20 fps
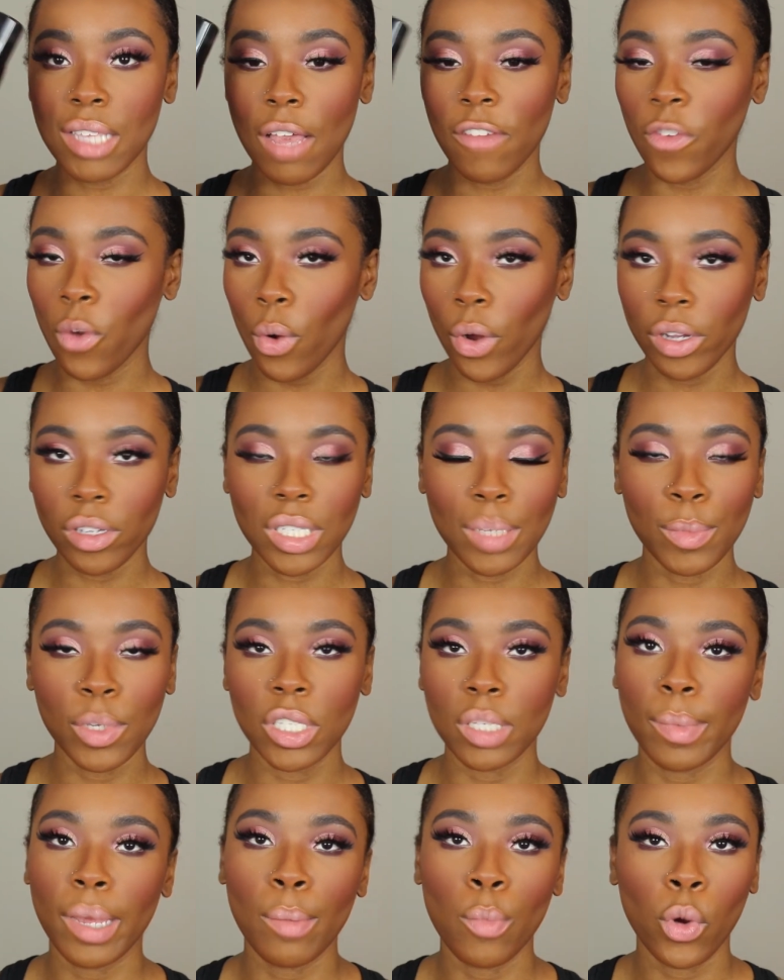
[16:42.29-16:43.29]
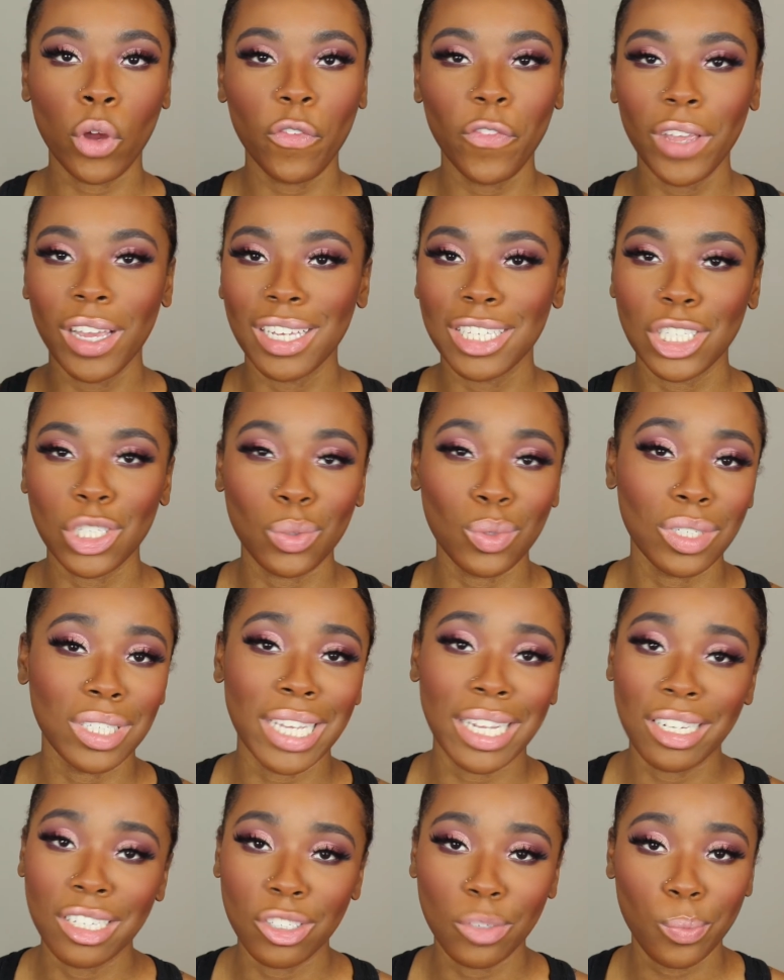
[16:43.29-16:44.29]
Of course, I'm using my Morphe Continuous
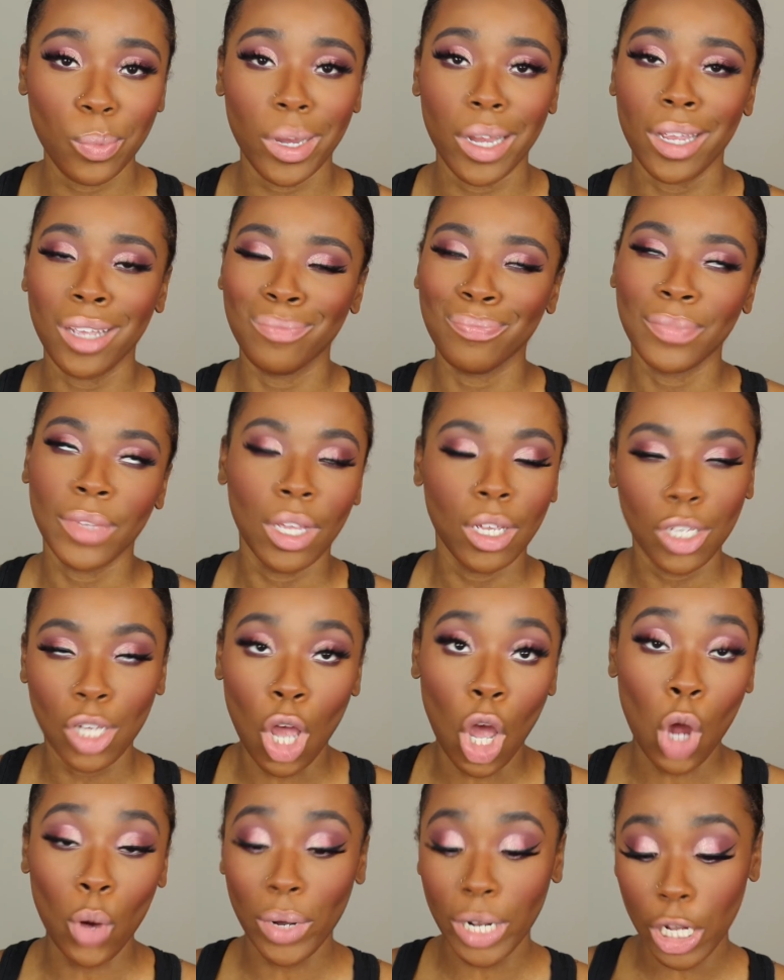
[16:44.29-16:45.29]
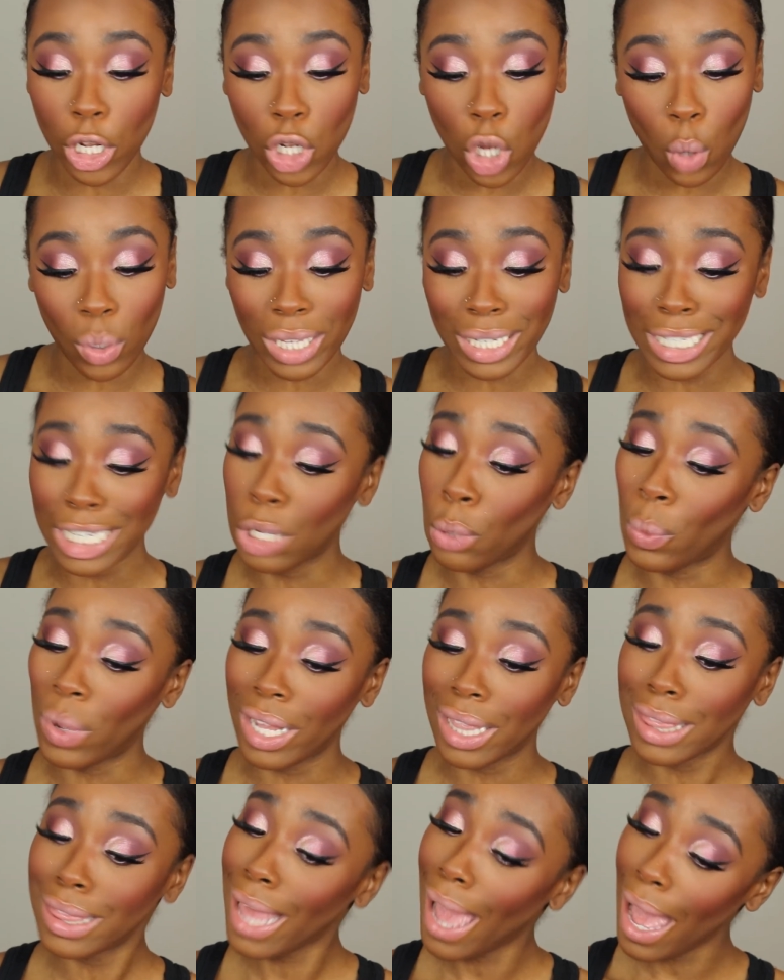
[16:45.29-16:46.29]
Setting Spray. Y'all already know the deal
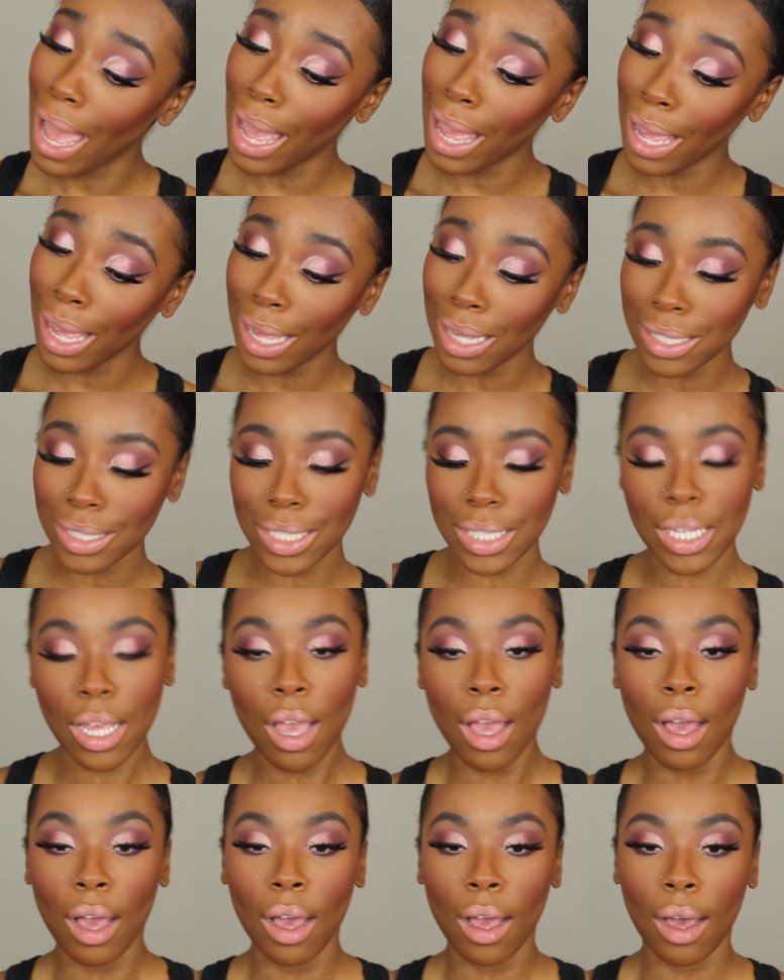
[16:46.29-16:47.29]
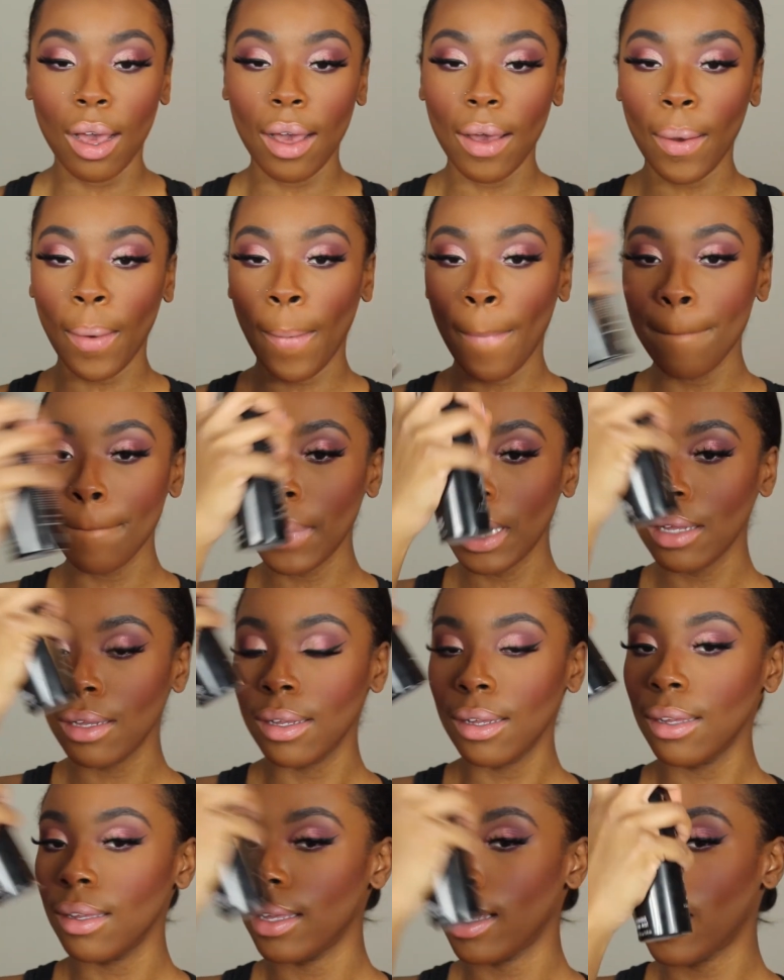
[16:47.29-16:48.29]
with that.
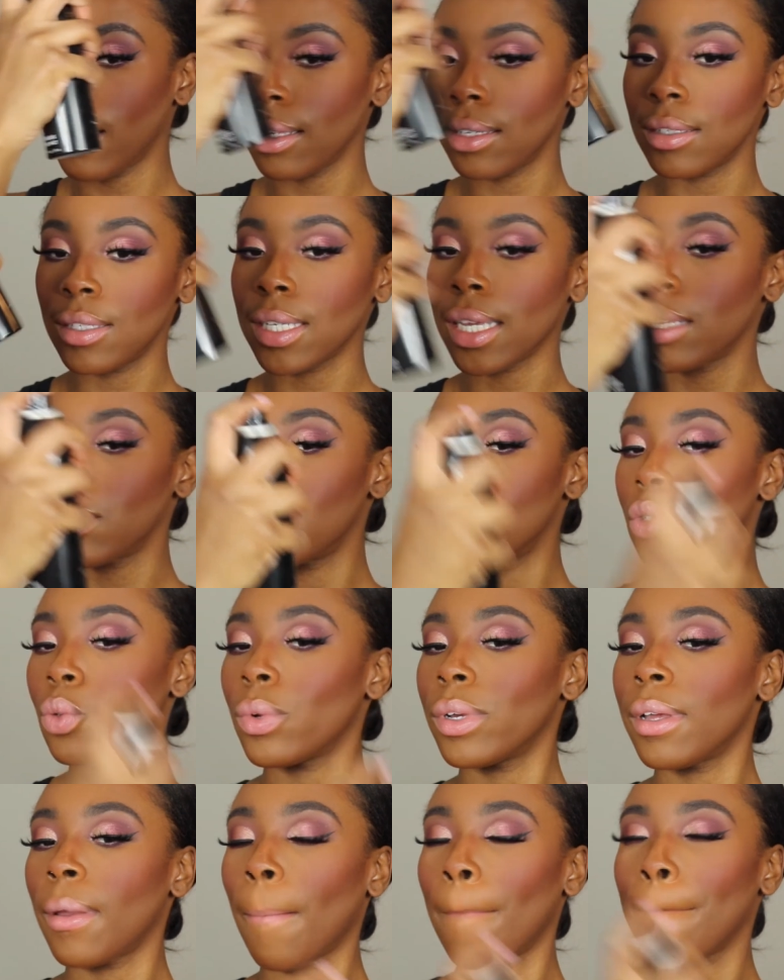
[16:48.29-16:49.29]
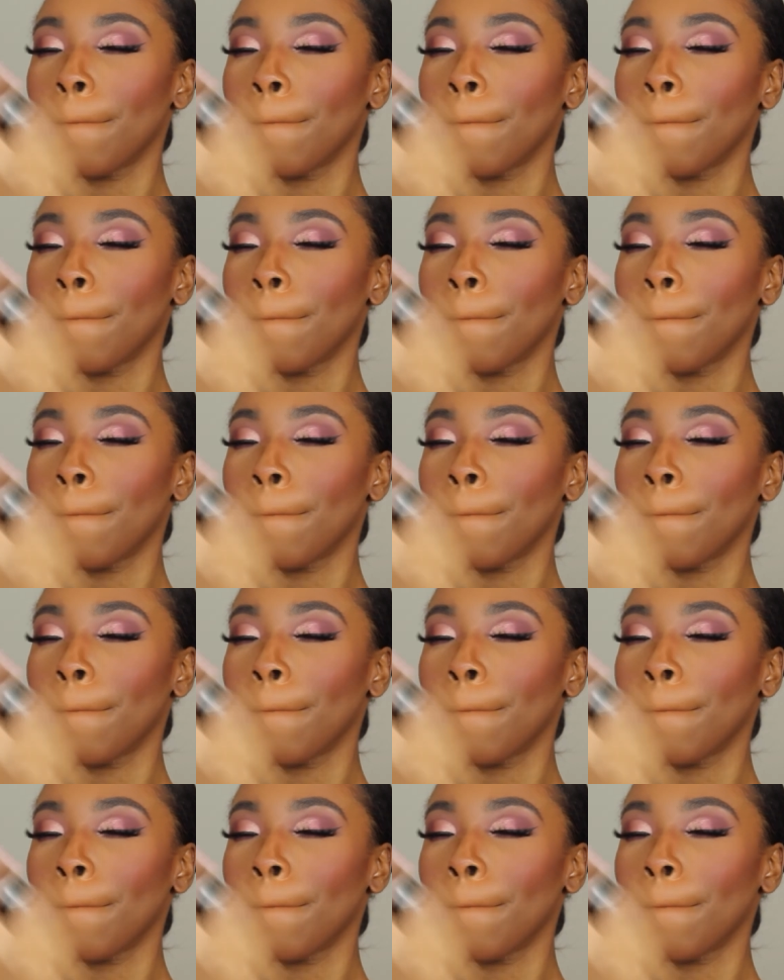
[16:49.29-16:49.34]
Yeah, let's get to it.